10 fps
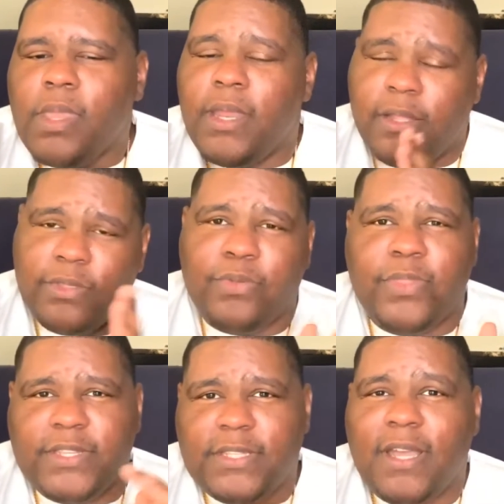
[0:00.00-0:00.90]
and
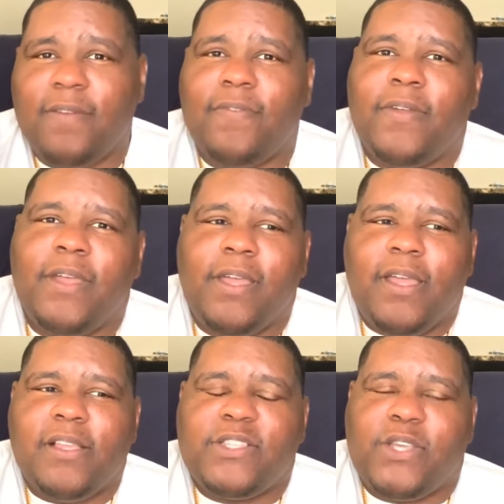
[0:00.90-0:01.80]
through the stuff.
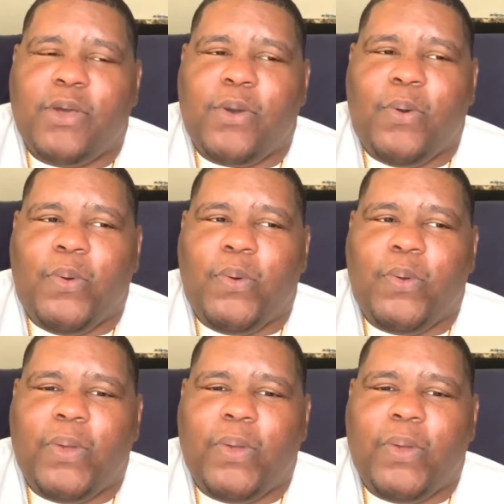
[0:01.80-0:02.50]
So